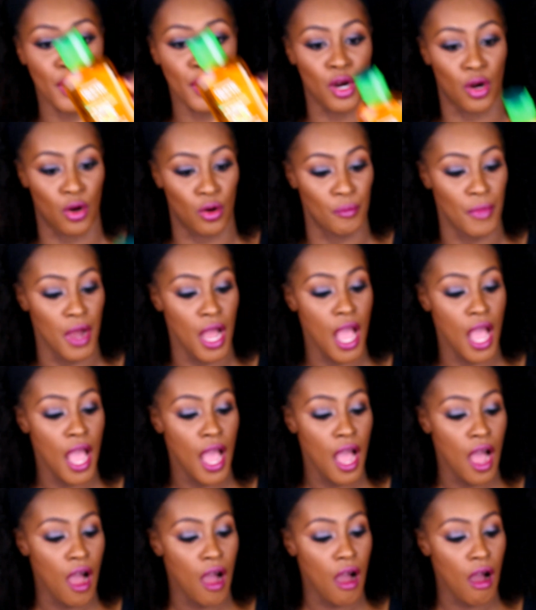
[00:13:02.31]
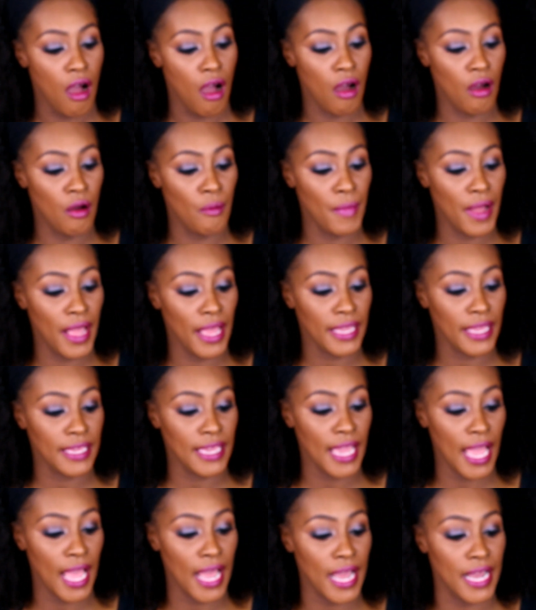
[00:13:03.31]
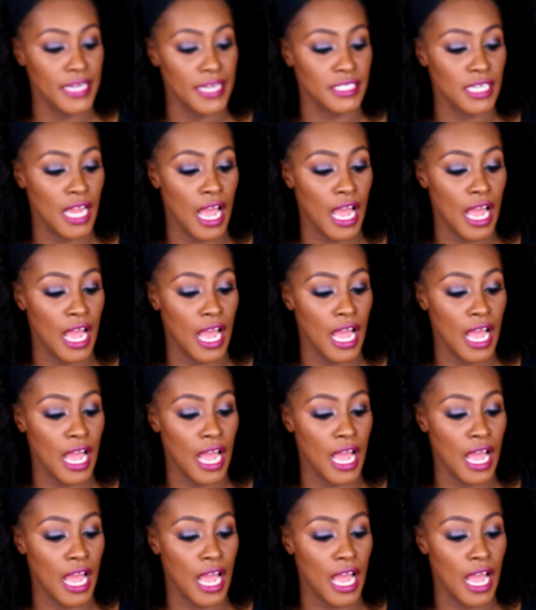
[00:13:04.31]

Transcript: boom. Oh my gosh.